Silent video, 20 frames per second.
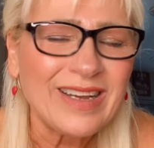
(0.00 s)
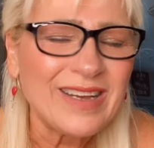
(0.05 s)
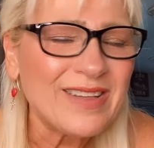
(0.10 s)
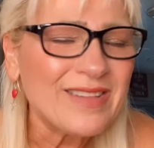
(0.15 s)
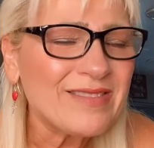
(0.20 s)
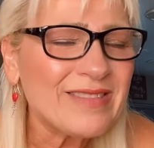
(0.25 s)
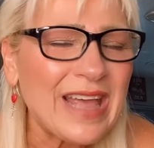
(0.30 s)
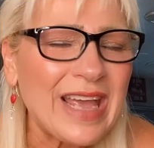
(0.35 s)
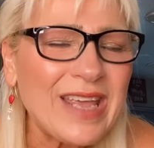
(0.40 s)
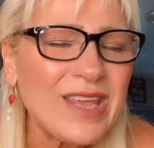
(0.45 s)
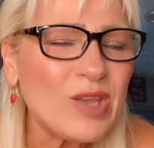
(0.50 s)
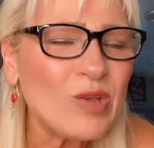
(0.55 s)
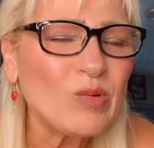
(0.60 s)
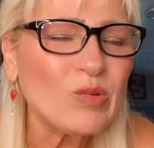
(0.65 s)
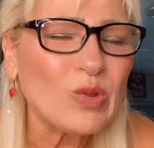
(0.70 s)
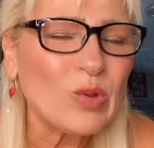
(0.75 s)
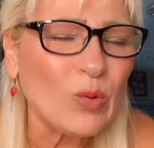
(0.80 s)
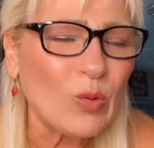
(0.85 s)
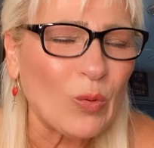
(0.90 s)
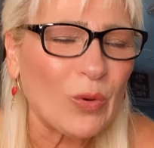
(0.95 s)
Thank
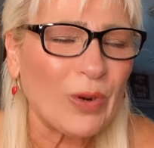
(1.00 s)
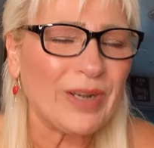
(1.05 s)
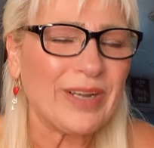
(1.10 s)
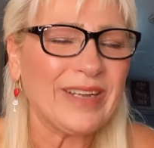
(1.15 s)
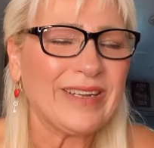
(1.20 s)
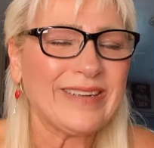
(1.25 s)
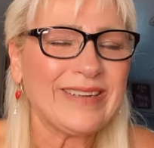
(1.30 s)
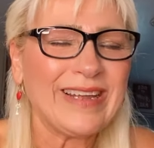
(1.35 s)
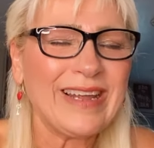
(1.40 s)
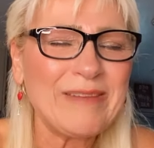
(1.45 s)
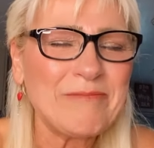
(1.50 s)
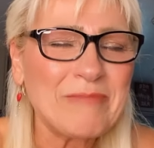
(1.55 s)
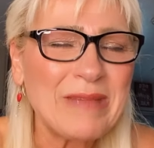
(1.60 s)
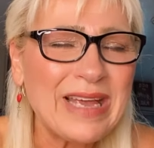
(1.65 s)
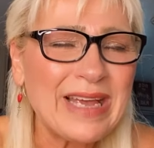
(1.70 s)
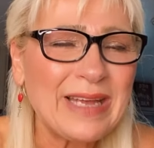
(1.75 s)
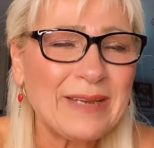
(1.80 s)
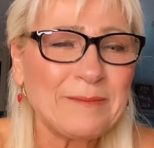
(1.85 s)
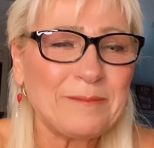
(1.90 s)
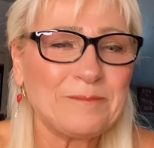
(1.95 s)
you, Lord.
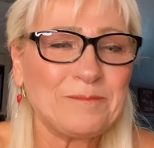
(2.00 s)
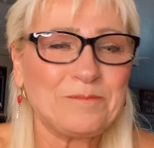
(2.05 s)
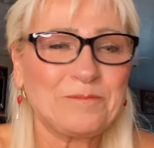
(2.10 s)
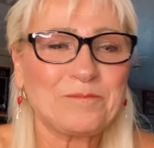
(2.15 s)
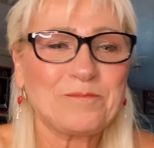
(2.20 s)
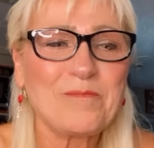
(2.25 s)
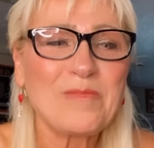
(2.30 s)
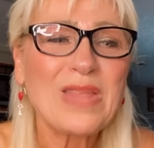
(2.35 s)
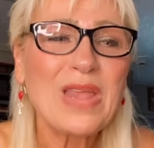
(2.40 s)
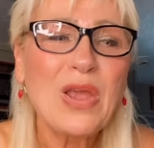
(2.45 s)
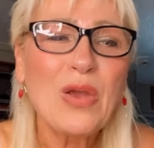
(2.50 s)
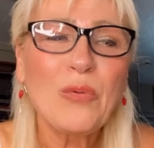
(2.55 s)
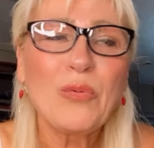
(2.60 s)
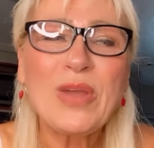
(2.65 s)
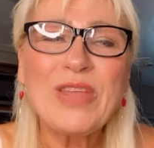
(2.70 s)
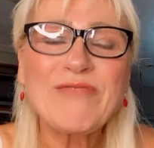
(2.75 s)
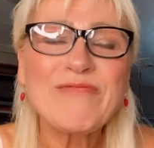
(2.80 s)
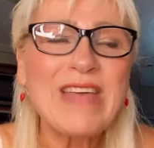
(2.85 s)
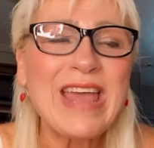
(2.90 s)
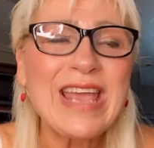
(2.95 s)
Amen.
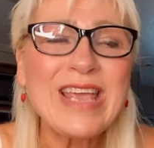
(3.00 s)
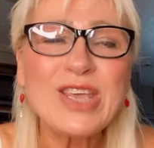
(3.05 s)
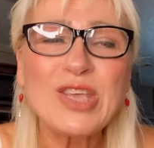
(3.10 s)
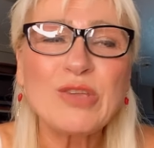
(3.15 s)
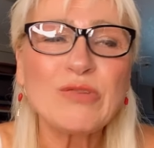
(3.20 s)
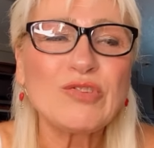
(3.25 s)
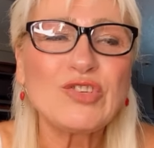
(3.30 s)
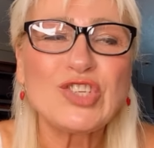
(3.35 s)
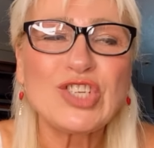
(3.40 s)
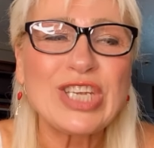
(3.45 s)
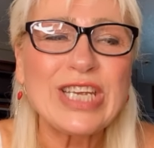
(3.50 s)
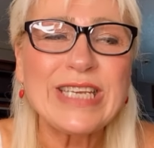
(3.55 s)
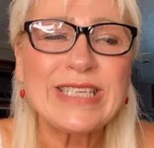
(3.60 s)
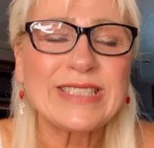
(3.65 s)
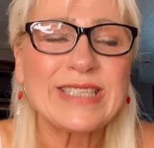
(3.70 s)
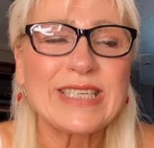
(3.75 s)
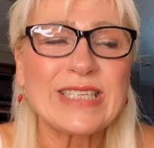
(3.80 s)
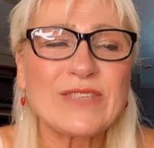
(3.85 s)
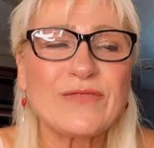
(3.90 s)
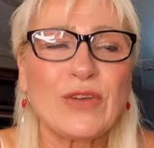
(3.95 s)
We thank you,
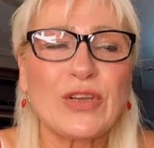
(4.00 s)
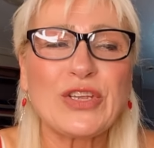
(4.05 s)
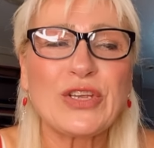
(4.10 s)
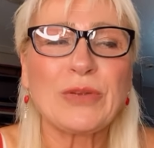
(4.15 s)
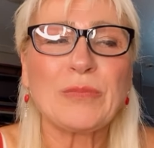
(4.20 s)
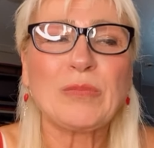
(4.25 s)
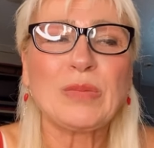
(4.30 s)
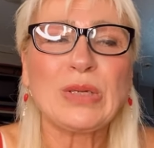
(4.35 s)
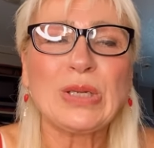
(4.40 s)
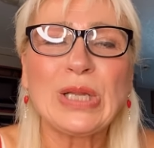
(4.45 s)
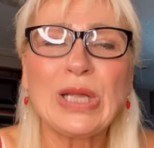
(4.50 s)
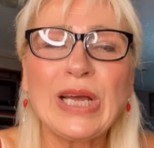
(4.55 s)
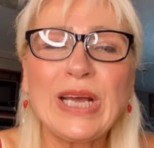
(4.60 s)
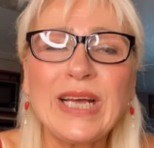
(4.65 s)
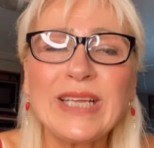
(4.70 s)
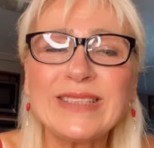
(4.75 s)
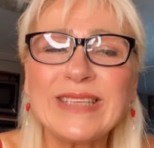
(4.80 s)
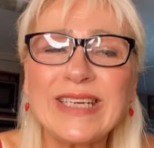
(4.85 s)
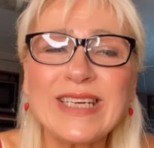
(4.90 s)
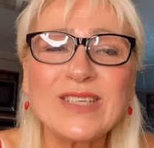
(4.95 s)
Jesus, for your
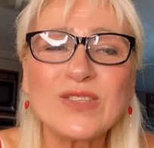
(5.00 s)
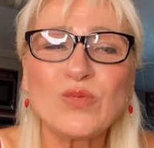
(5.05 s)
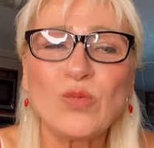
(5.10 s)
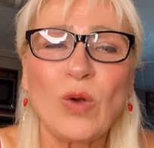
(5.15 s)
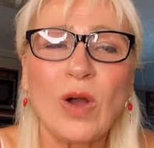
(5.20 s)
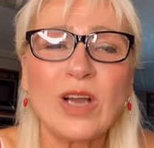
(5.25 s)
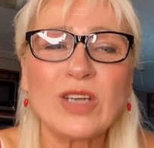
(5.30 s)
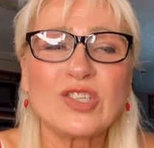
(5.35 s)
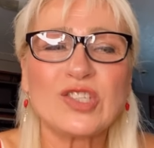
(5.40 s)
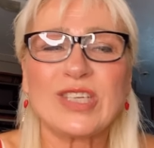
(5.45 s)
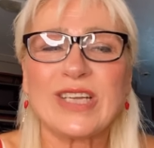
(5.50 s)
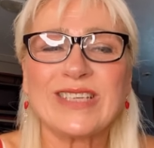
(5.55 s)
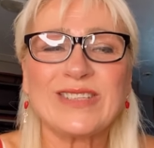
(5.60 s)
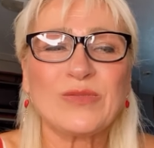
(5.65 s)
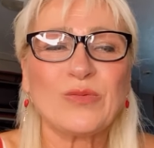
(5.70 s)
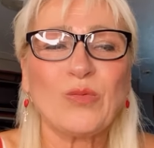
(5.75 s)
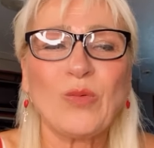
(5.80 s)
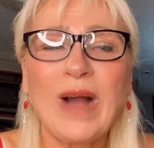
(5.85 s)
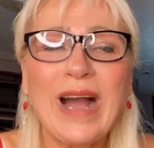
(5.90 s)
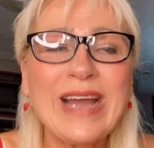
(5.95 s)
blood that has washed
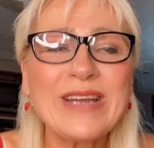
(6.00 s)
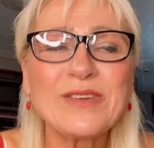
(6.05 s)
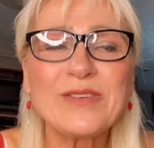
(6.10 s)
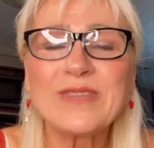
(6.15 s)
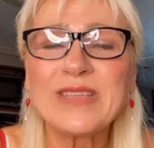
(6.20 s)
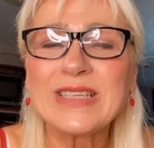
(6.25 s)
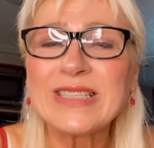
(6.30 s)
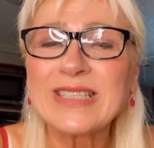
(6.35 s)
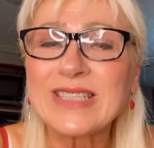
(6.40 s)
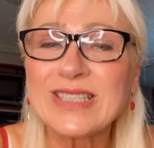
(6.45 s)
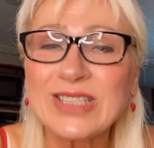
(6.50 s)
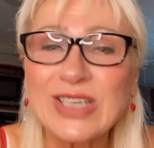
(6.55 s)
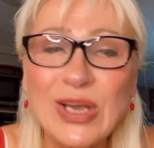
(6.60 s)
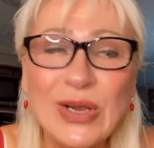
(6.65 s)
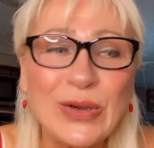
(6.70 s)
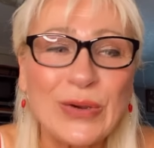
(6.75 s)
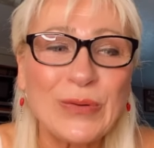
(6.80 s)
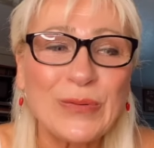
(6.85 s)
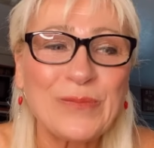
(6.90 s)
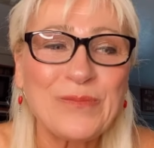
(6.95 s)
us whiter than
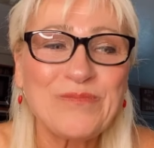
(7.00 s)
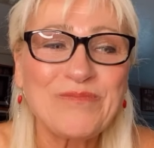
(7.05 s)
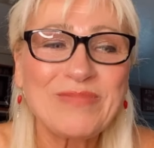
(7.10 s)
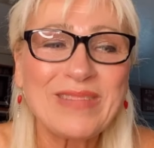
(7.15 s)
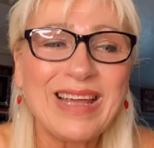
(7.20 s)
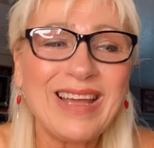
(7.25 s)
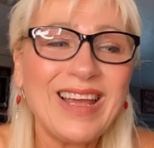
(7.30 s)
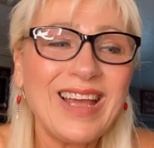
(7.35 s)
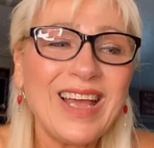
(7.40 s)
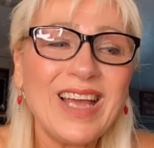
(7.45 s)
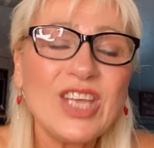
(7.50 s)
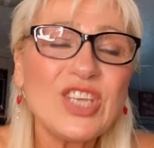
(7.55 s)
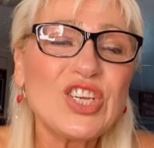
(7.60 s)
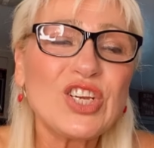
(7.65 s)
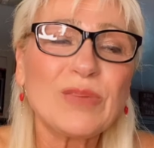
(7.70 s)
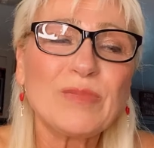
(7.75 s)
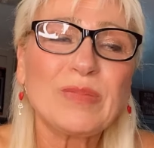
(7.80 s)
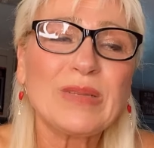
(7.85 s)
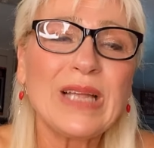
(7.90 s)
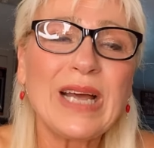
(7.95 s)
snow.
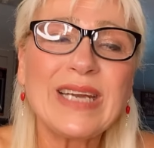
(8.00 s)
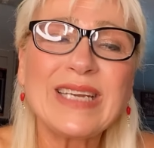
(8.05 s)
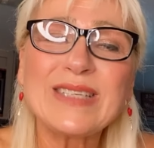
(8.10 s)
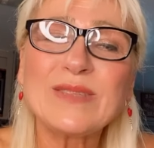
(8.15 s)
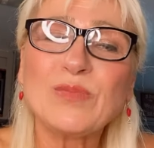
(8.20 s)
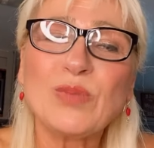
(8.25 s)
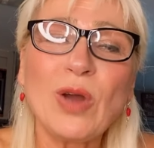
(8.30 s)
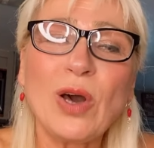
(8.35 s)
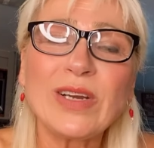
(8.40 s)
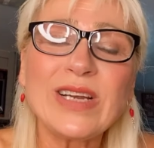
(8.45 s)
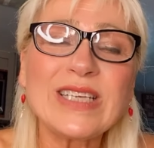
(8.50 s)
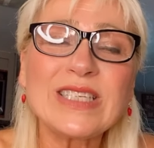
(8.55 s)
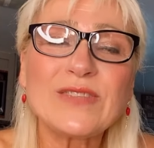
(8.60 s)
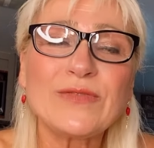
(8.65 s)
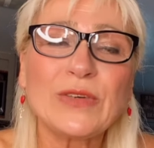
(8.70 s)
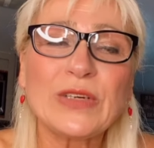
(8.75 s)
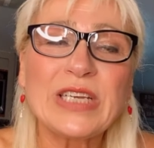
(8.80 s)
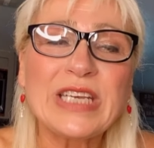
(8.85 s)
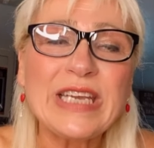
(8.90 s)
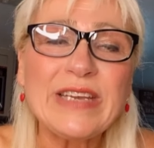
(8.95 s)
Your blood has brought us
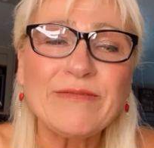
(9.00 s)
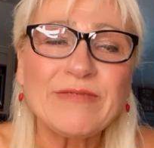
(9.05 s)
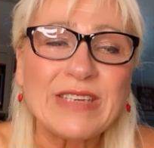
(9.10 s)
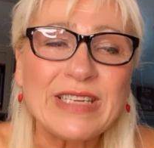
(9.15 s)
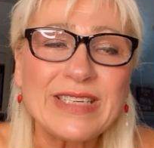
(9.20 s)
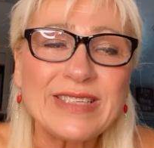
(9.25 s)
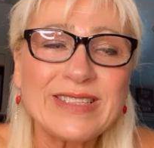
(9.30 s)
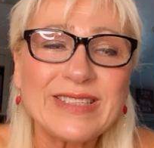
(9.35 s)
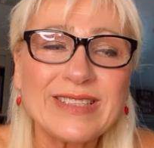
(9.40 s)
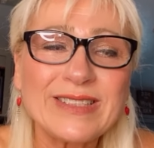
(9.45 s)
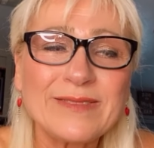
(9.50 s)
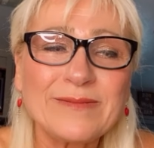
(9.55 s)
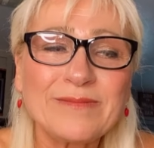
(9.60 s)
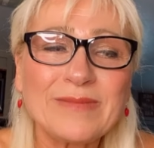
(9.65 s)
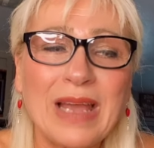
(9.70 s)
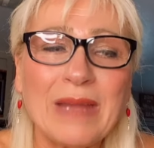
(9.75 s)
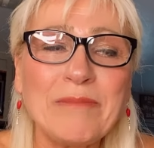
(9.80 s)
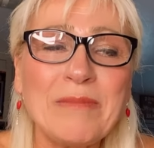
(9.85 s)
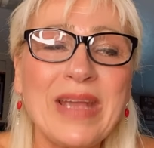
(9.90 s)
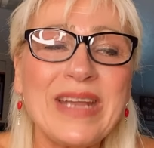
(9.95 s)
forgiveness
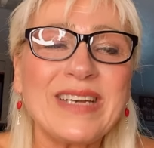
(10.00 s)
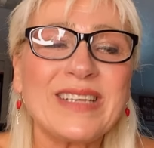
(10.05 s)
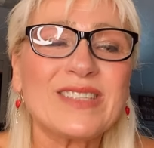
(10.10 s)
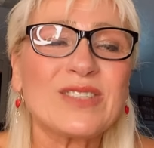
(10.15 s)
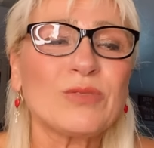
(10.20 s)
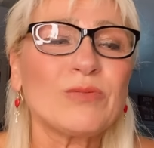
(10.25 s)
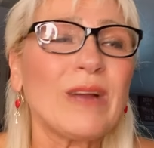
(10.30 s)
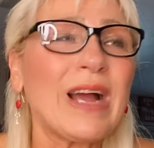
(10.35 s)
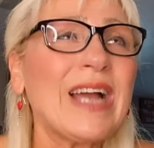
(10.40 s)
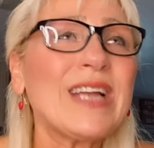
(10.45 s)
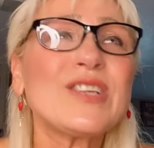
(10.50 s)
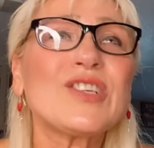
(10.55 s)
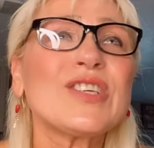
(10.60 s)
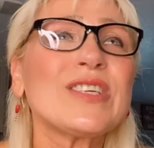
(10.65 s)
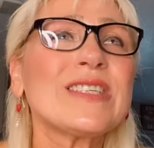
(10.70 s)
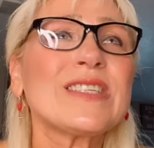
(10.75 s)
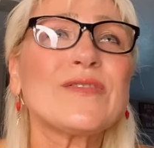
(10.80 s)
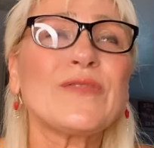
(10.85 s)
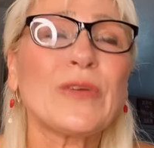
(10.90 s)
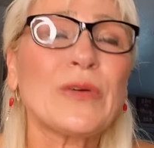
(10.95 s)
and made us
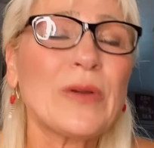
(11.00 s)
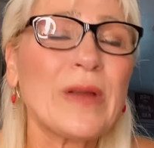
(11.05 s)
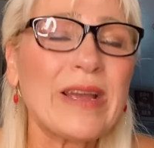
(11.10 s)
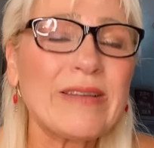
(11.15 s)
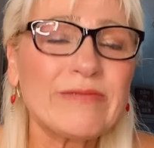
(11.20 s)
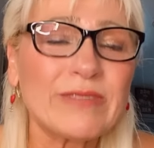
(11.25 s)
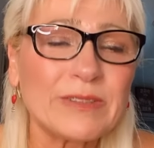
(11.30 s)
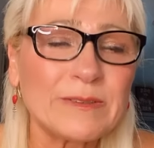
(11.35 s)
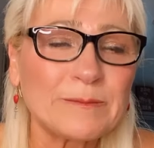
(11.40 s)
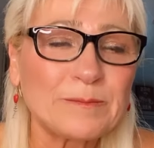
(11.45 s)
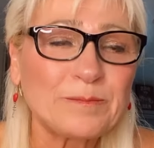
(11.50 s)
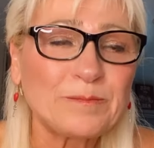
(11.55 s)
righteous forever.